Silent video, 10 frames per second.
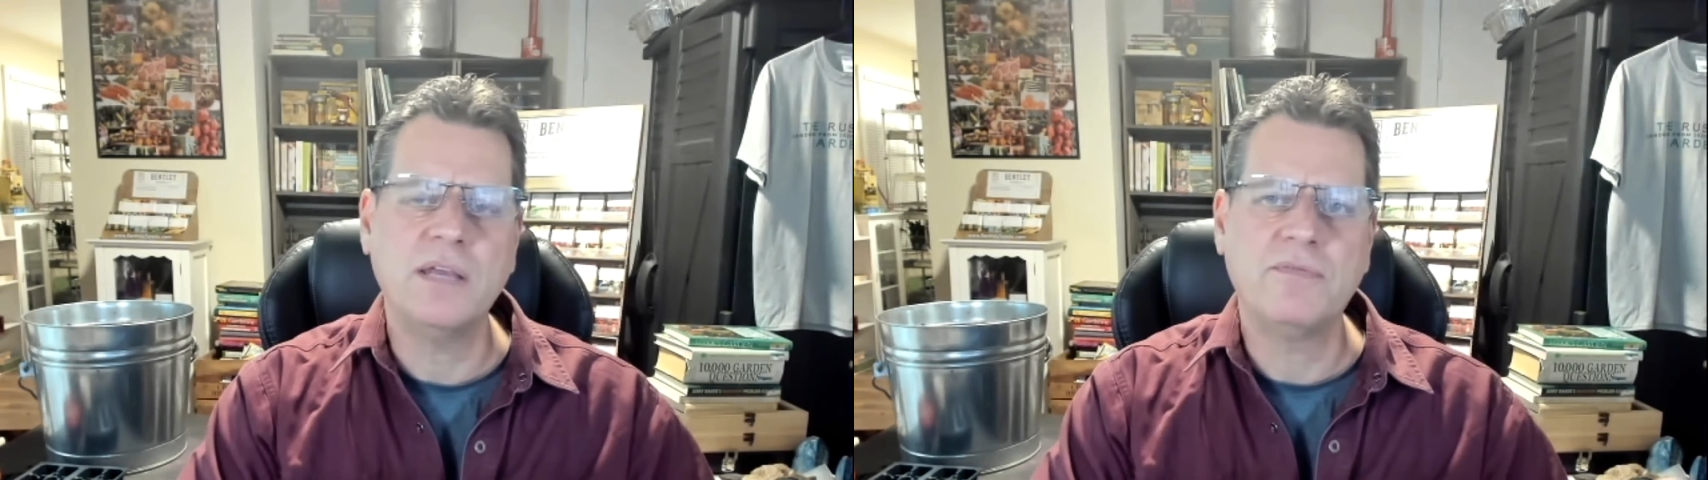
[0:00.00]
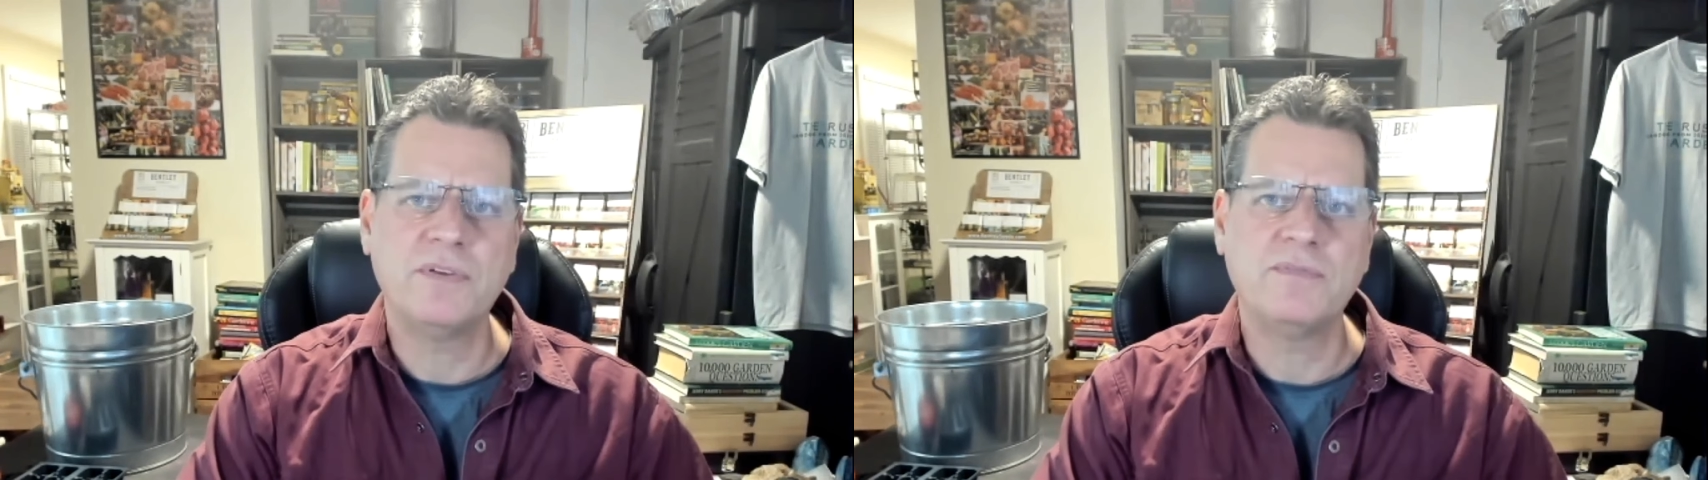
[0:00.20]

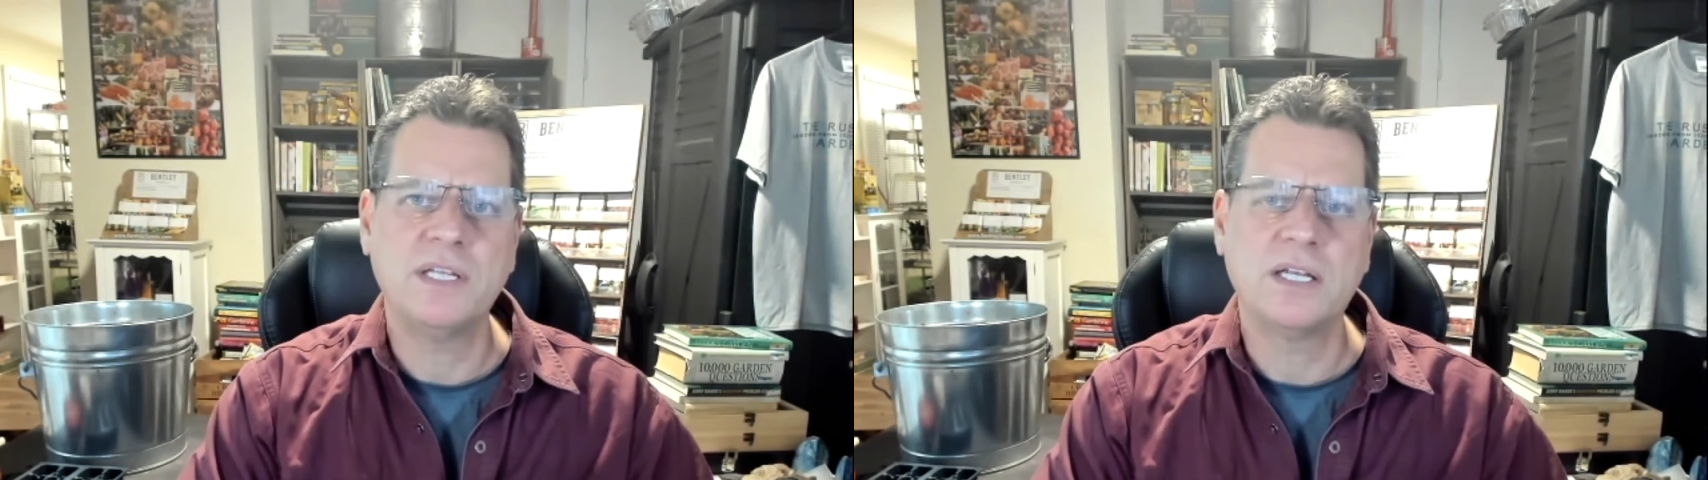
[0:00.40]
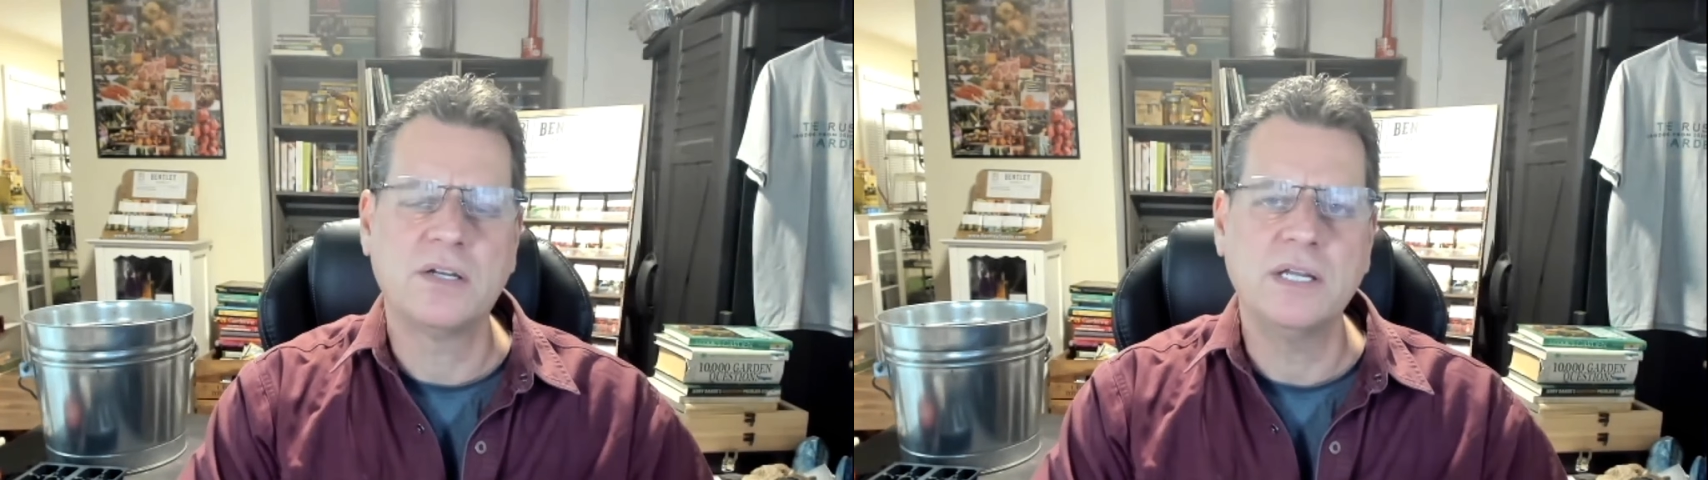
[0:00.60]
50
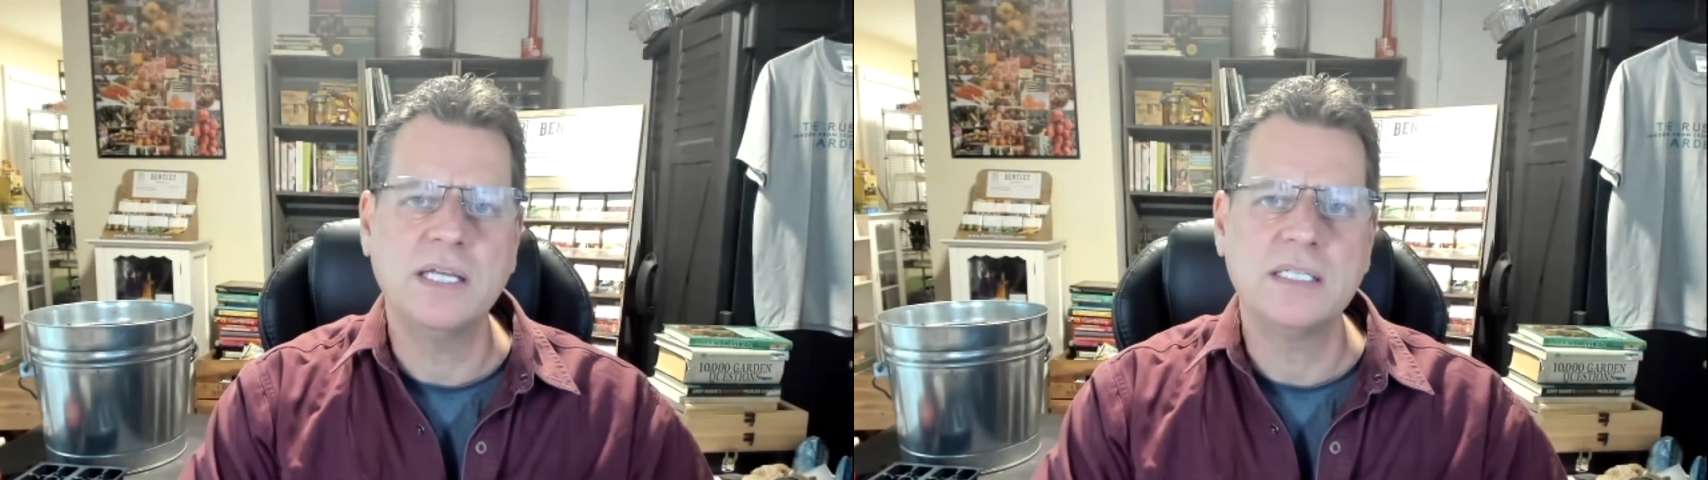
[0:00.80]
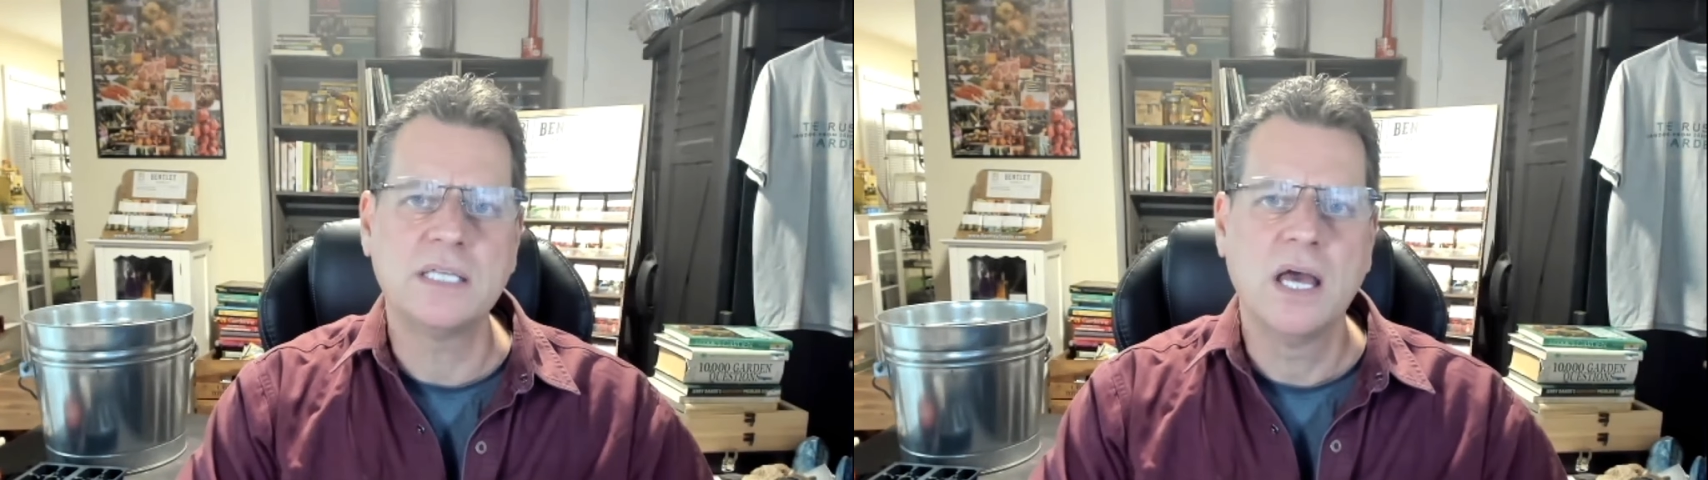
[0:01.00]

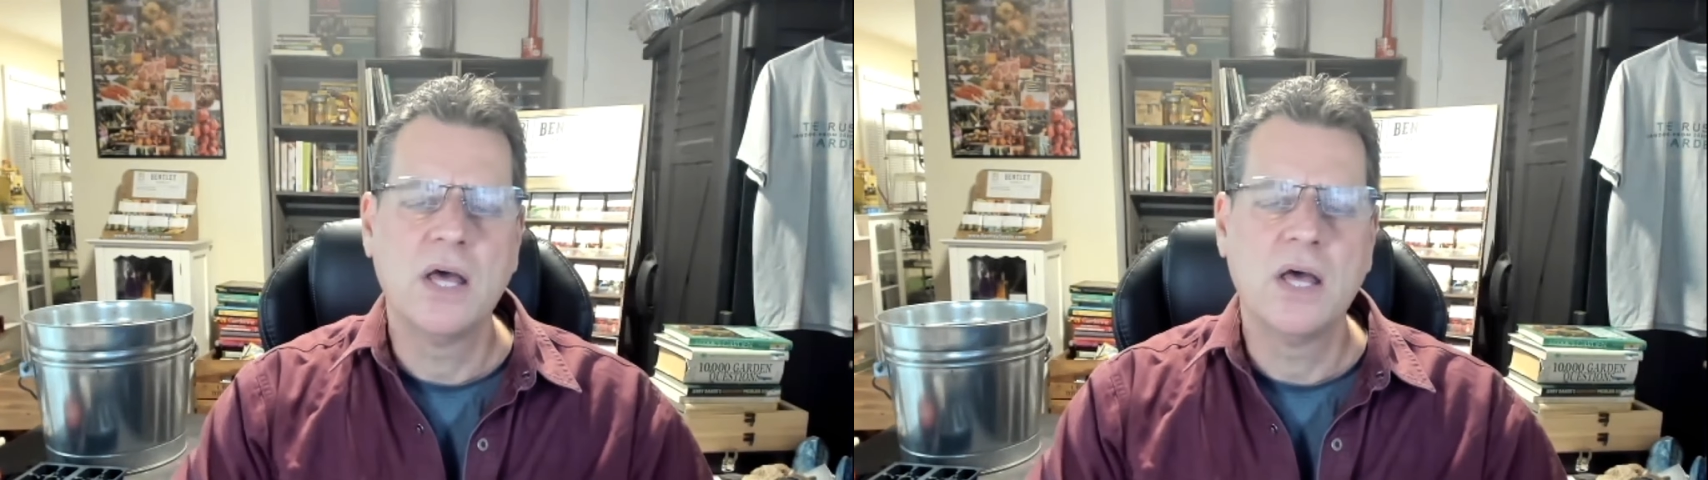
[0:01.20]
degrees.